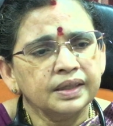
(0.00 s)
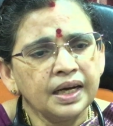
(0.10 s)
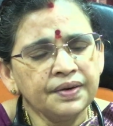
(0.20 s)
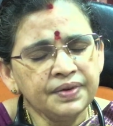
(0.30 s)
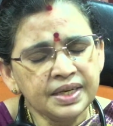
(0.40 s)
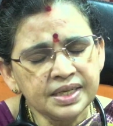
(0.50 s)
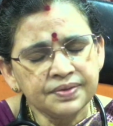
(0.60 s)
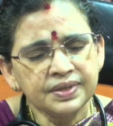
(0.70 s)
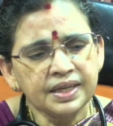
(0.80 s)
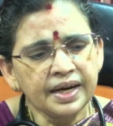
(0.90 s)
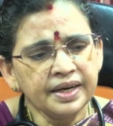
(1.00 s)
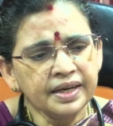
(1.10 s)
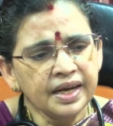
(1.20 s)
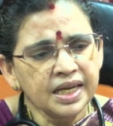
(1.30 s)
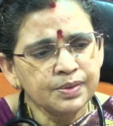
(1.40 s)
Convenience with ida
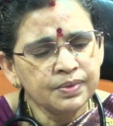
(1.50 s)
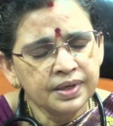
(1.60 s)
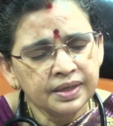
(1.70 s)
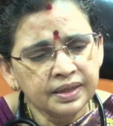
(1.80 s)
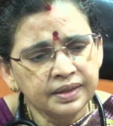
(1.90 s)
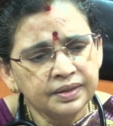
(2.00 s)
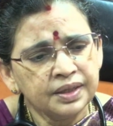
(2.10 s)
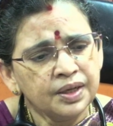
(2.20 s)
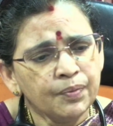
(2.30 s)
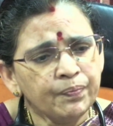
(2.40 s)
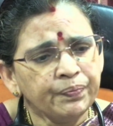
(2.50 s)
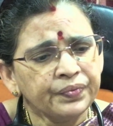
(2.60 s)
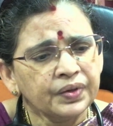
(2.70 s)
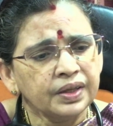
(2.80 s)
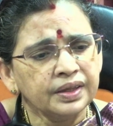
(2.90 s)
gas.
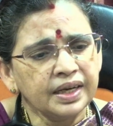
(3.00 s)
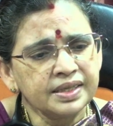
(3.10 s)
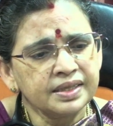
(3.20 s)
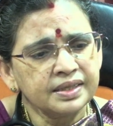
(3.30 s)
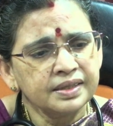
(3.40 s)
Thus,